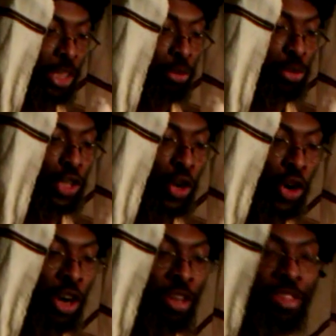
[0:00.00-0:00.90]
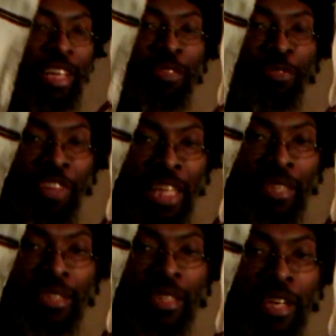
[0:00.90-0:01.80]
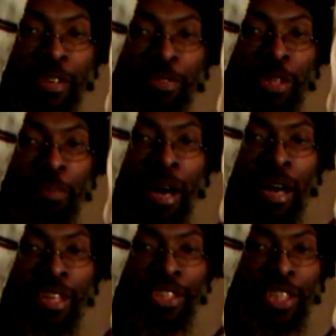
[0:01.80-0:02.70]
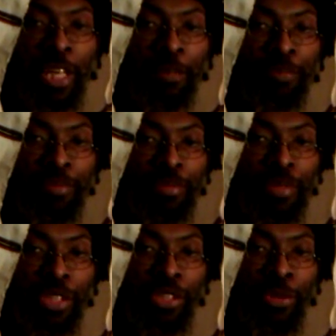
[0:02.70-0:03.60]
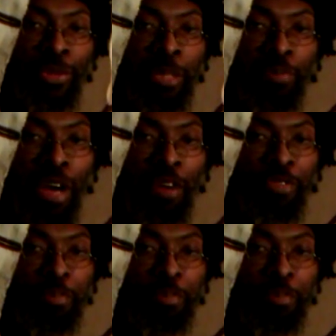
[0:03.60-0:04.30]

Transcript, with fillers: the events of the Parsha. So in the prophet